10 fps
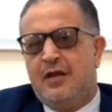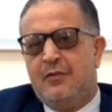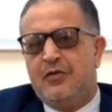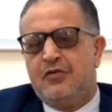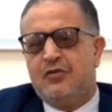the
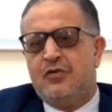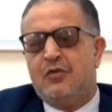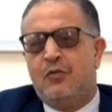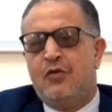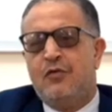patient is not
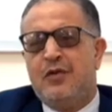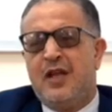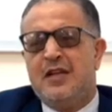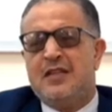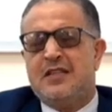improvement
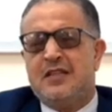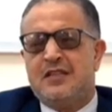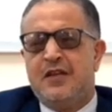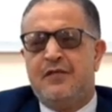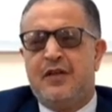unless
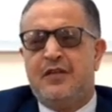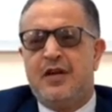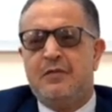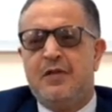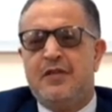receiving treatment.